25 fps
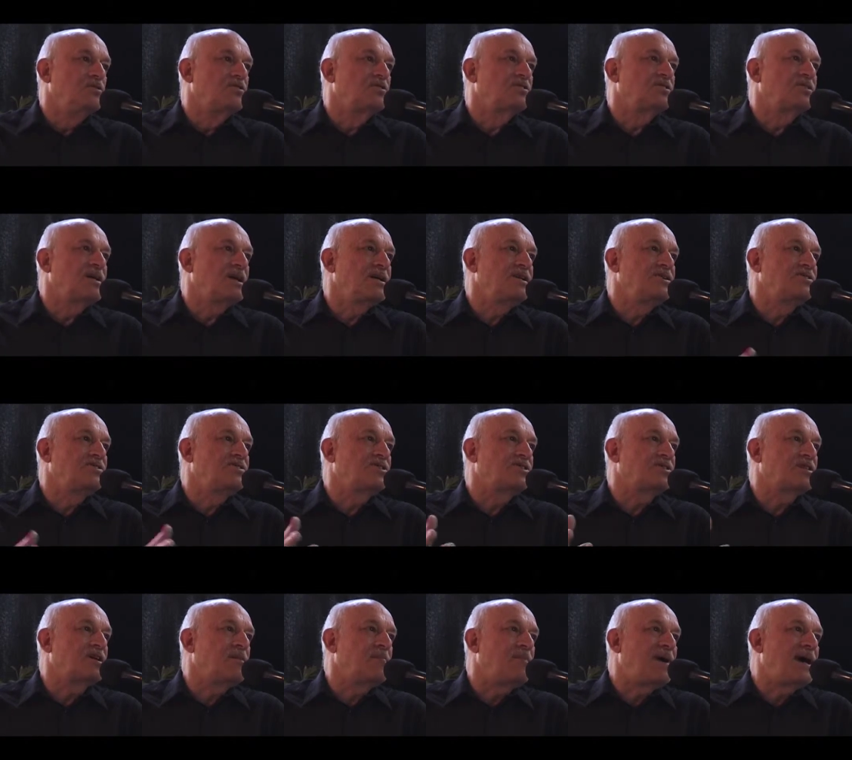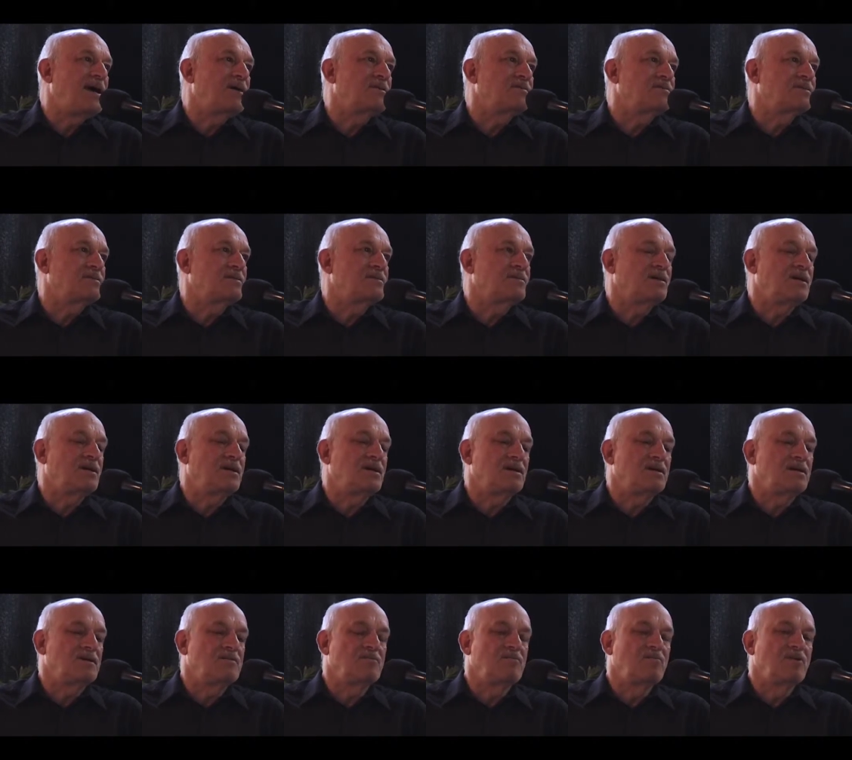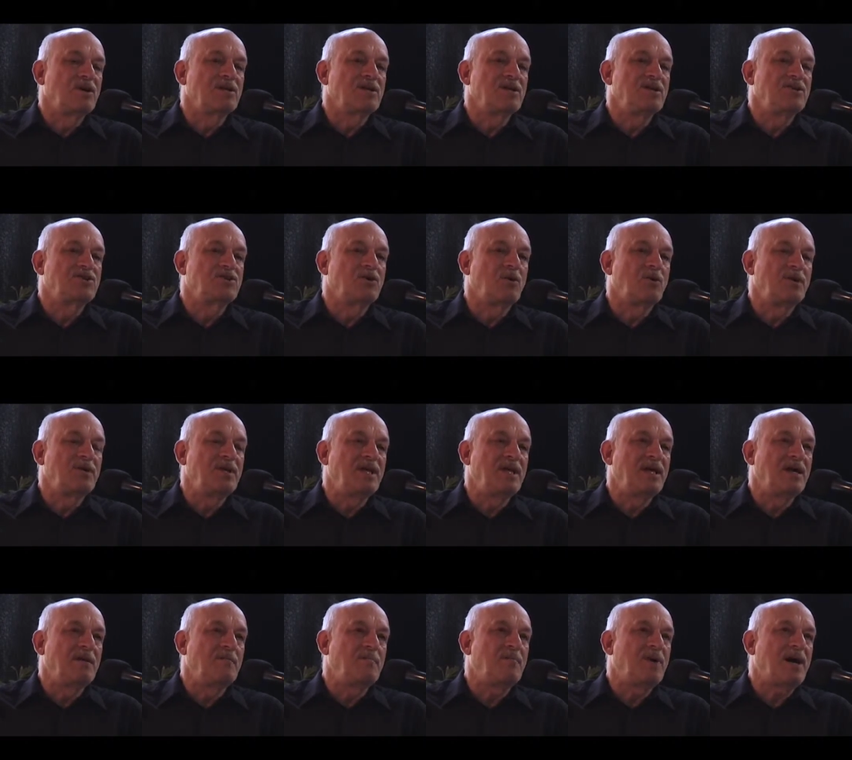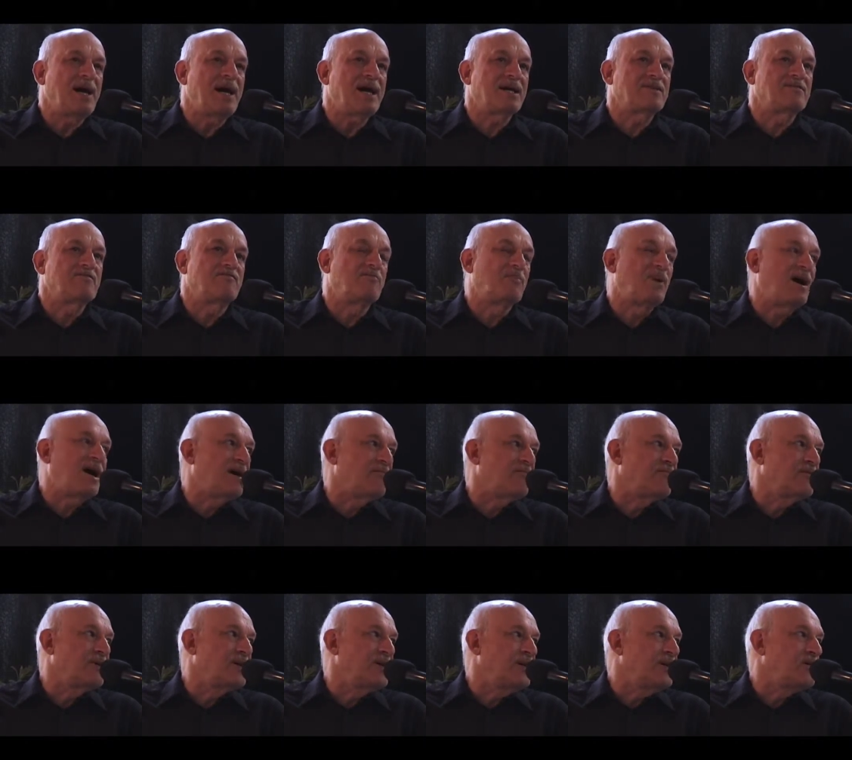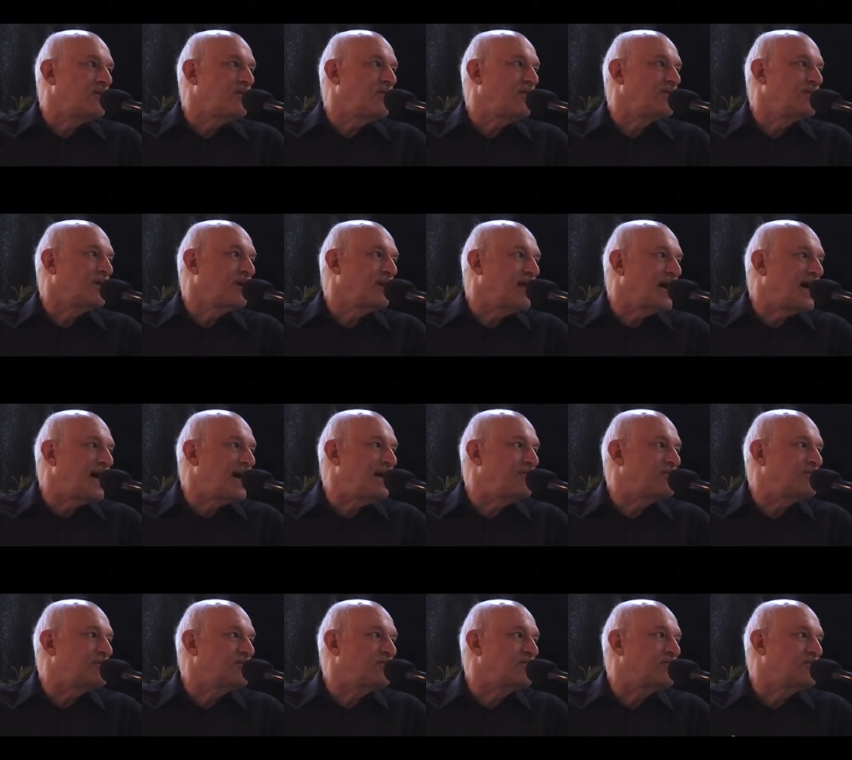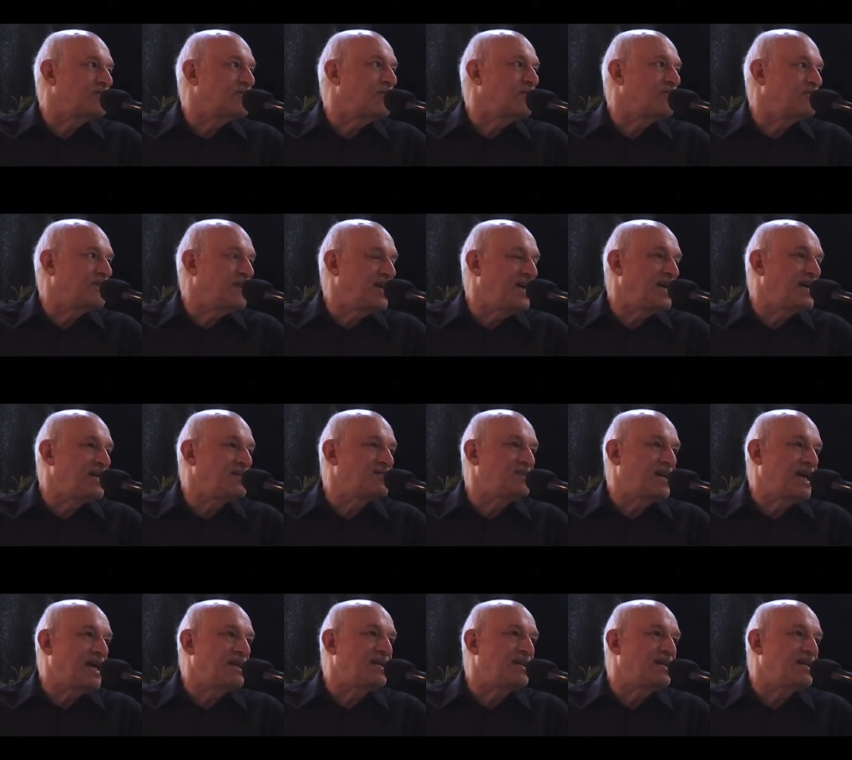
new study's just come out really showing the impact of poverty on the lives of kids,